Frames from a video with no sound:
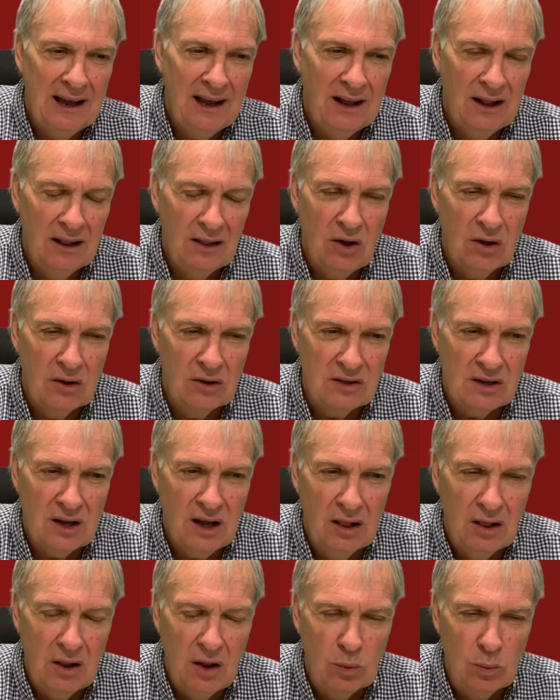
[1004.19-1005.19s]

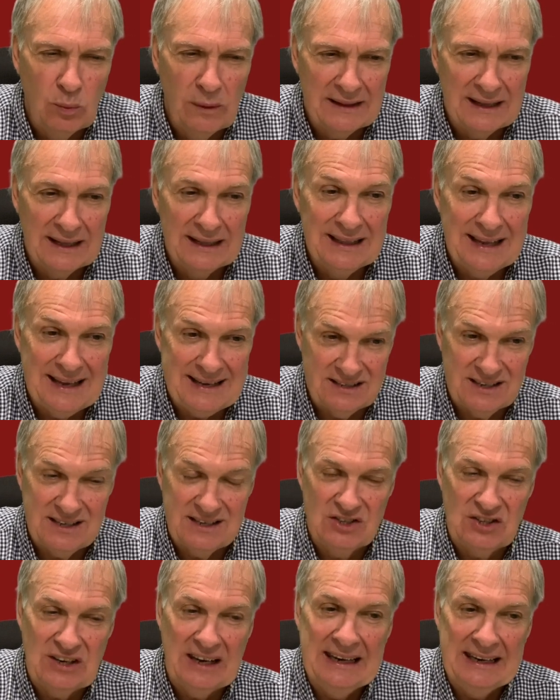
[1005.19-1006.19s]
along with the Leicester
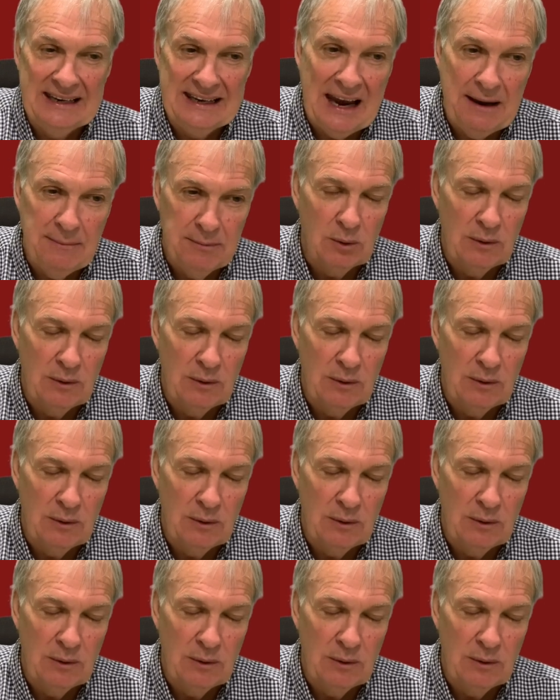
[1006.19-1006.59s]
City game